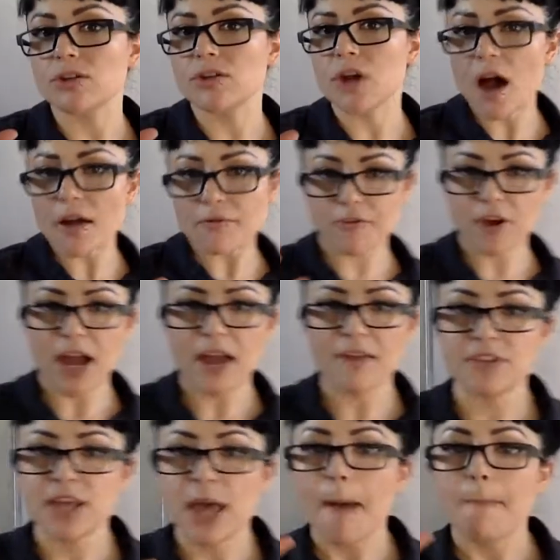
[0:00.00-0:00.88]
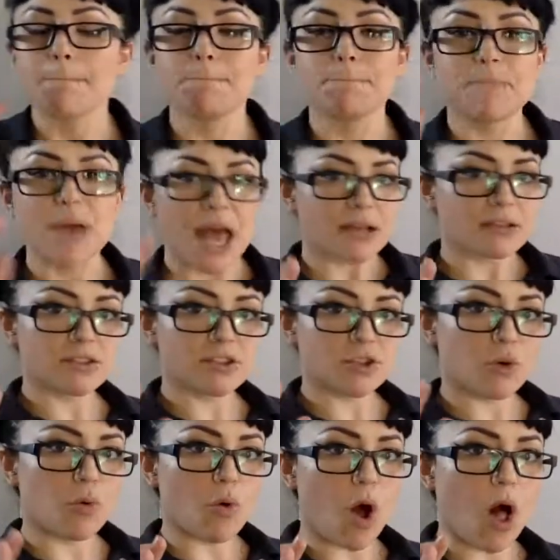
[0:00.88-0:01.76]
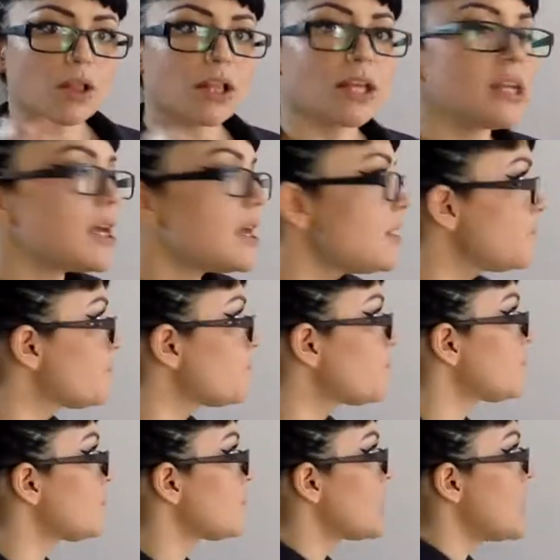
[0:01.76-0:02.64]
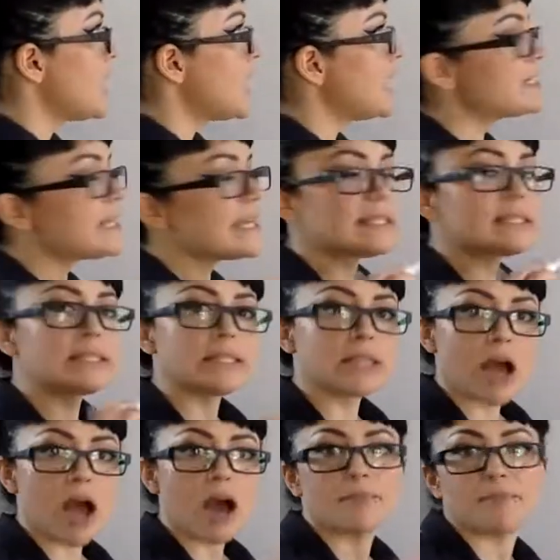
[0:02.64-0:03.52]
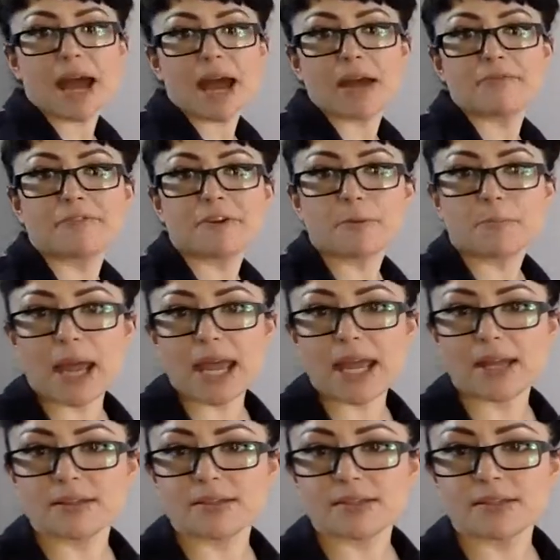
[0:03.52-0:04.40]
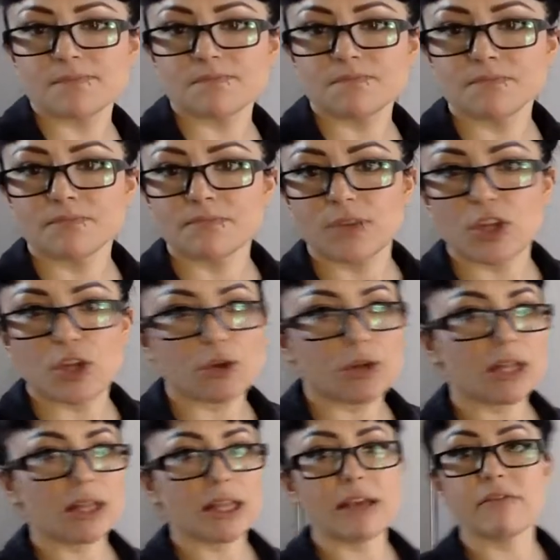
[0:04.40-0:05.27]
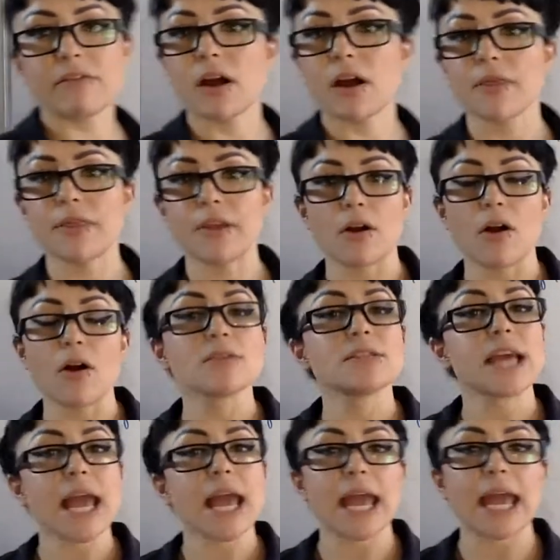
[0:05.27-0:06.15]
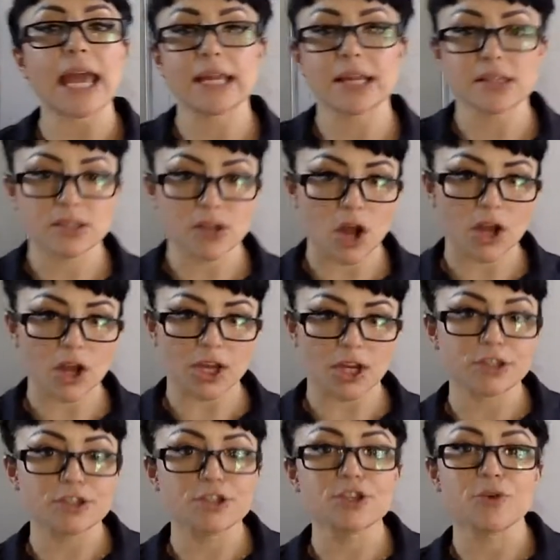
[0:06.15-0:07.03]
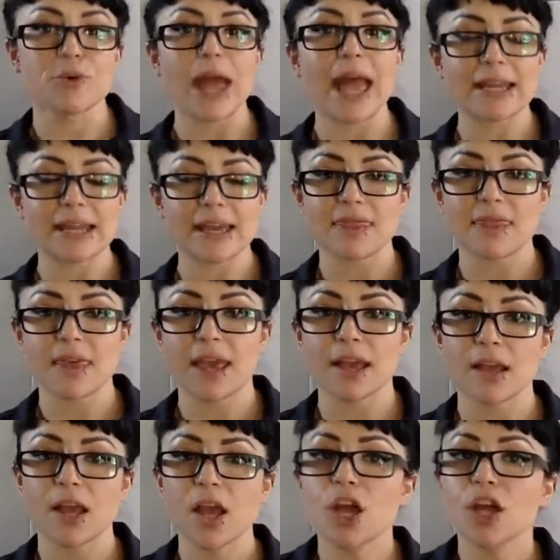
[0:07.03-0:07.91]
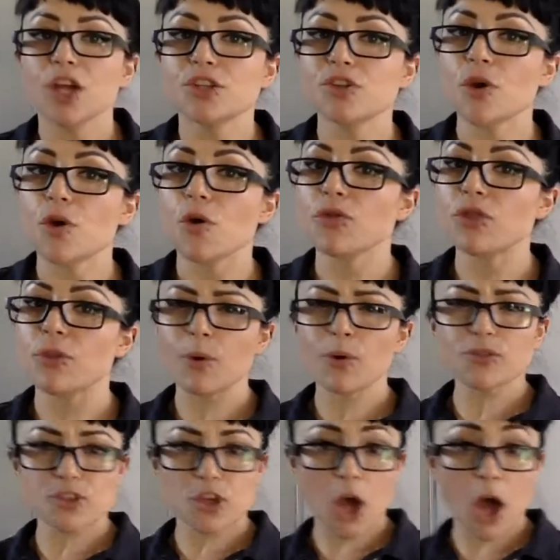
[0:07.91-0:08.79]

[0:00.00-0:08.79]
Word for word: Dot 5's best quality is it's not bad for paint. You can leave it on there all day and it's not going to do anything. So the most